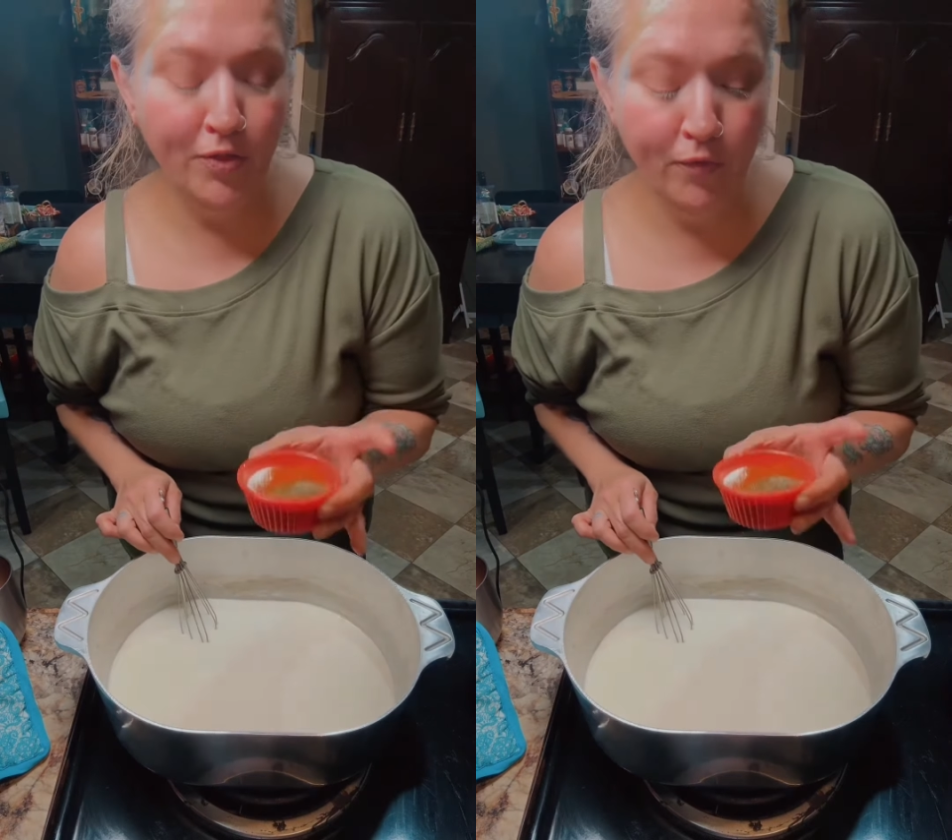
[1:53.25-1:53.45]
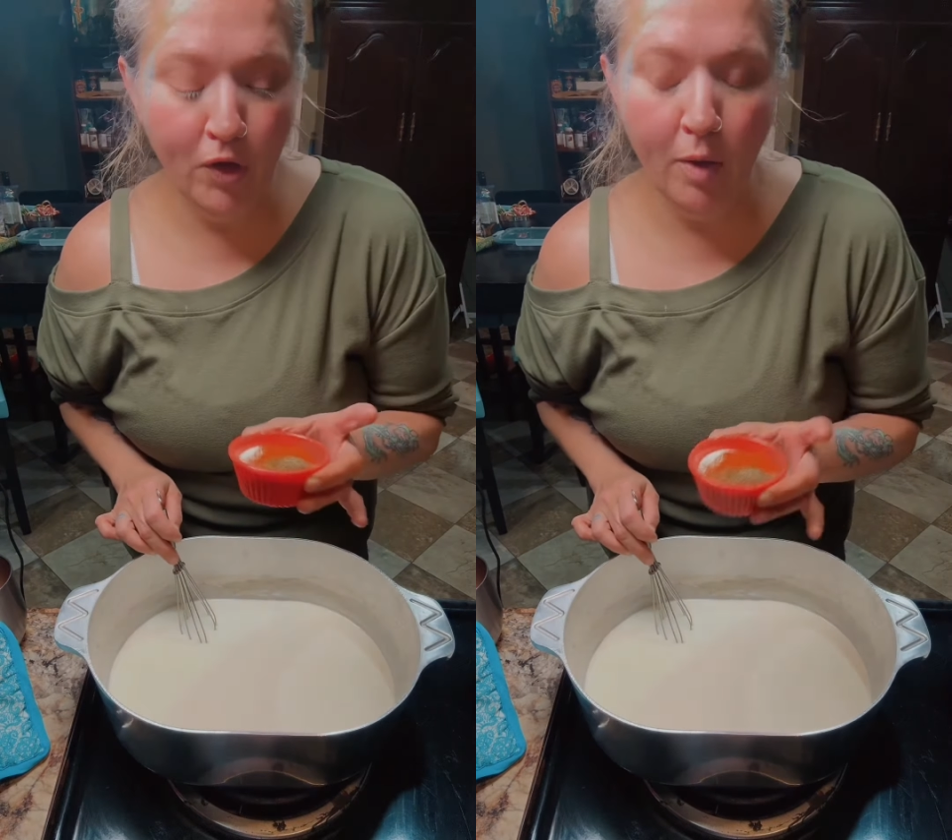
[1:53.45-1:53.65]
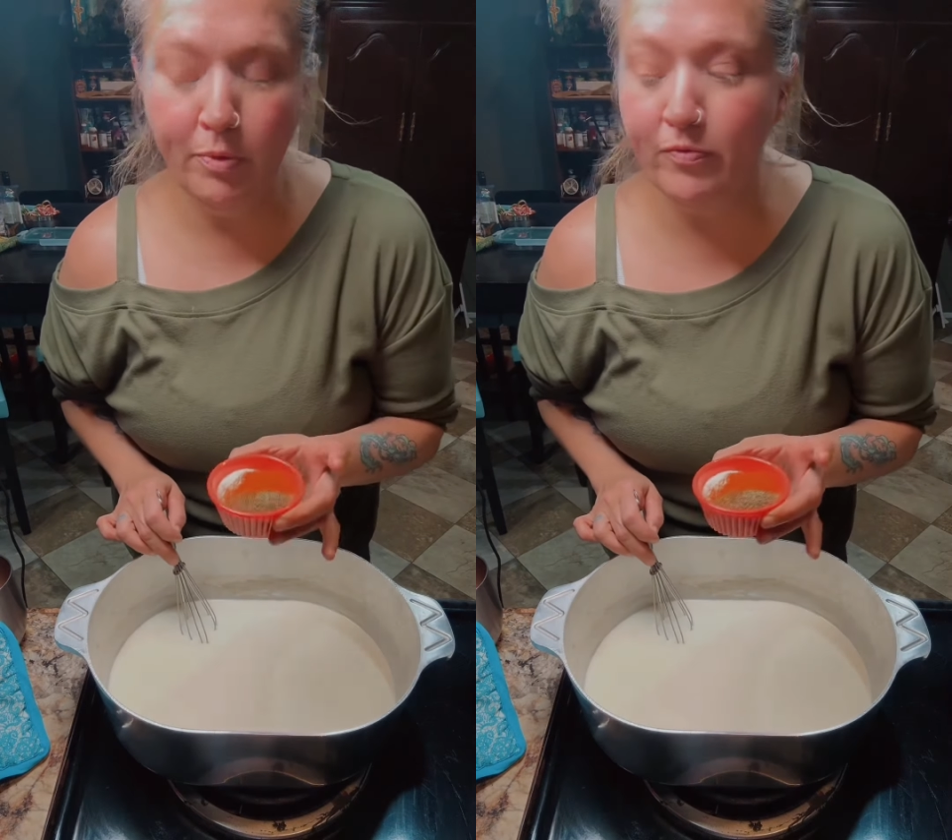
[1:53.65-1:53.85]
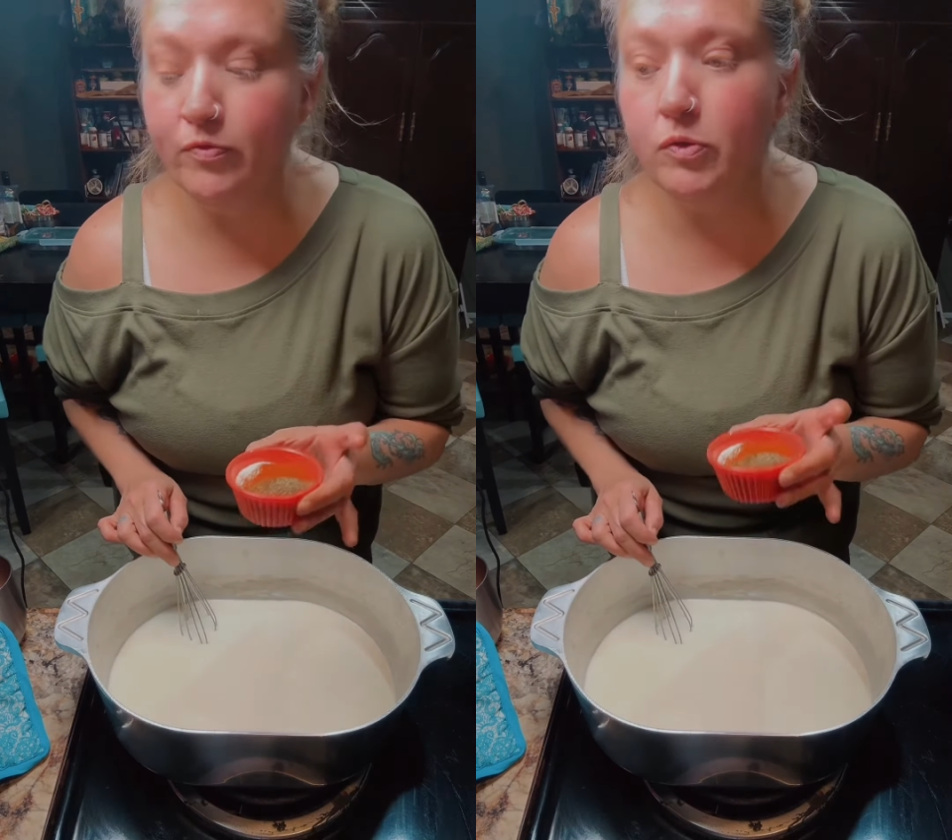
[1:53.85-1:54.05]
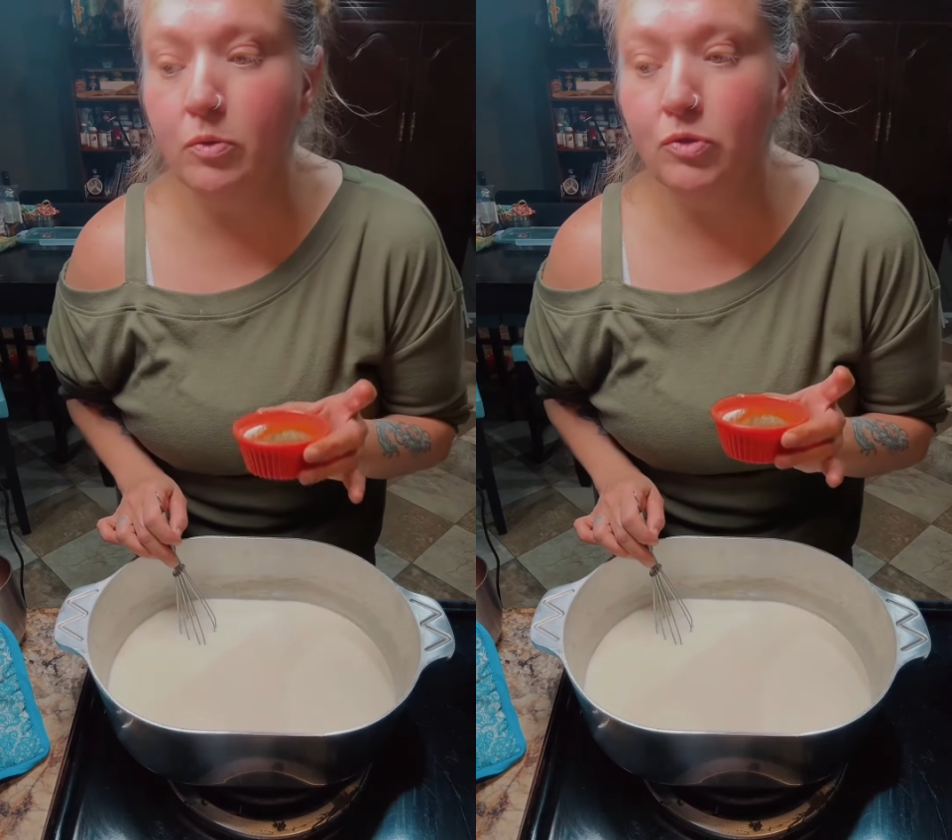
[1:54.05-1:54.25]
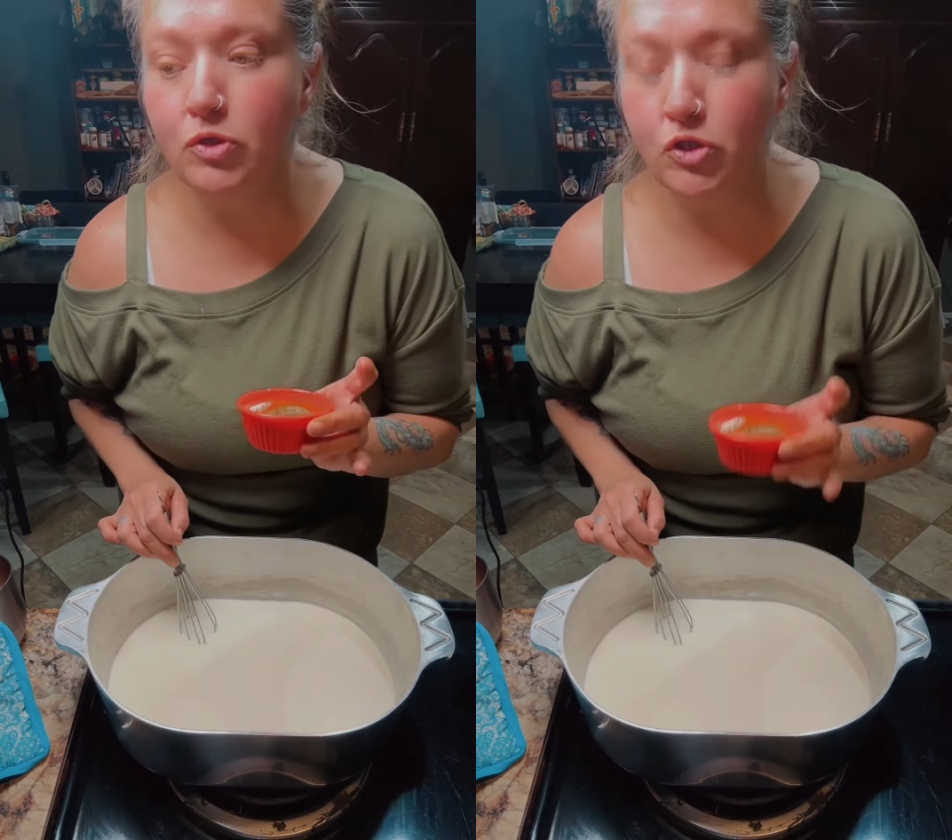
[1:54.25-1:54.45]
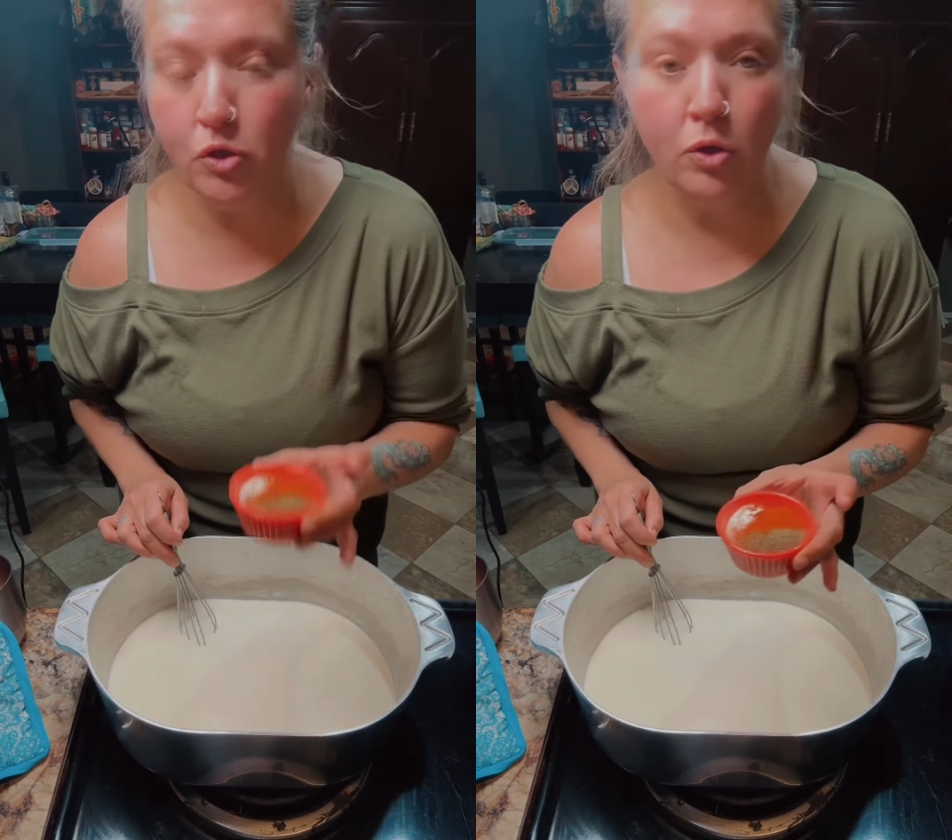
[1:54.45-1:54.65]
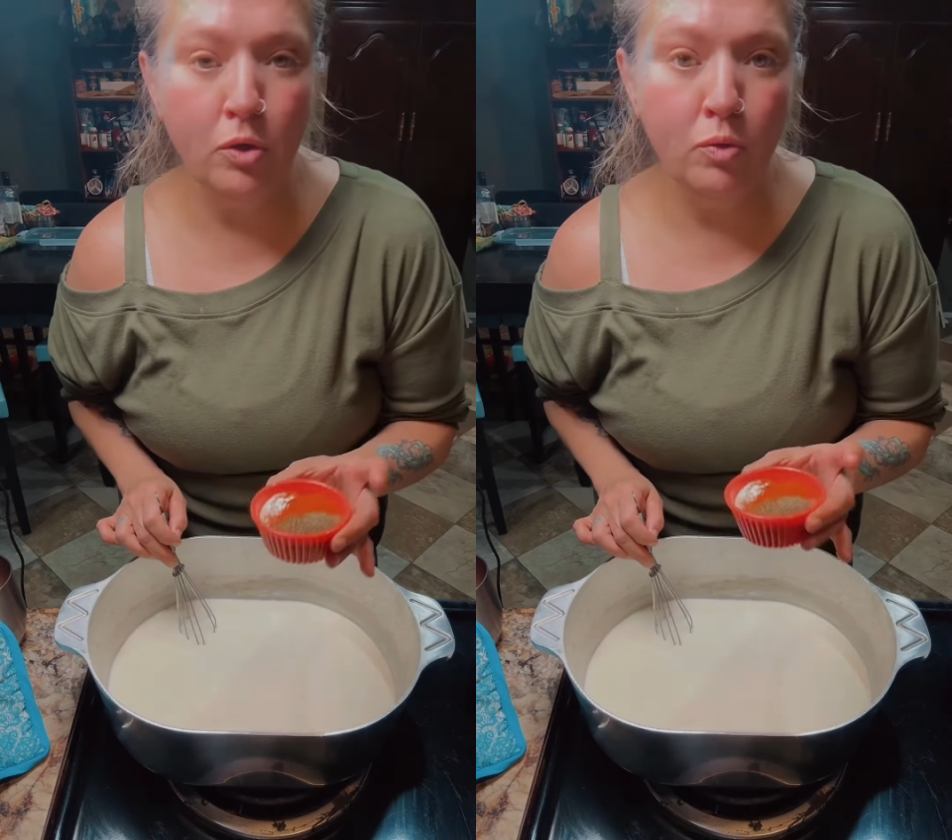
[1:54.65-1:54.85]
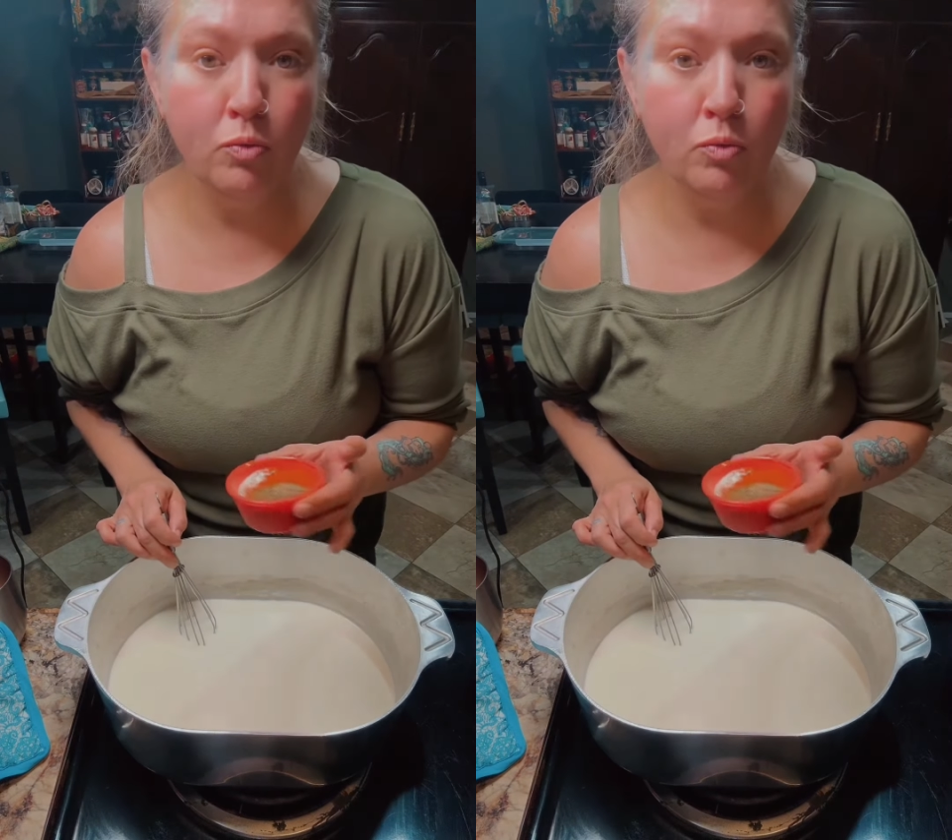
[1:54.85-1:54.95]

a cup of sugar,